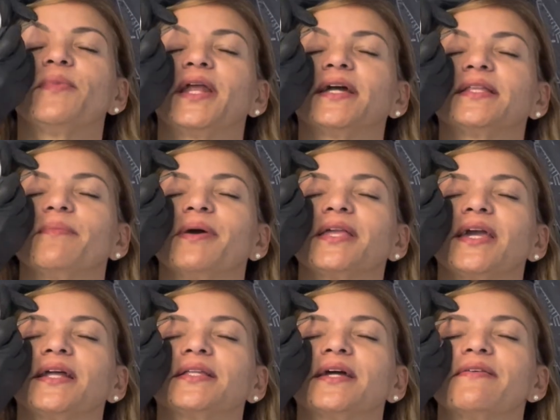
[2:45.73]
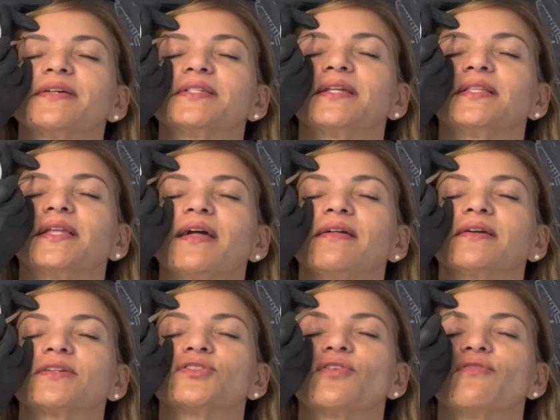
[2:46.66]
45 minutes. So
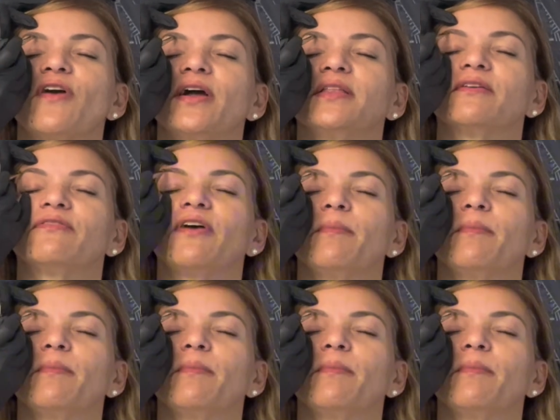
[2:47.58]
if they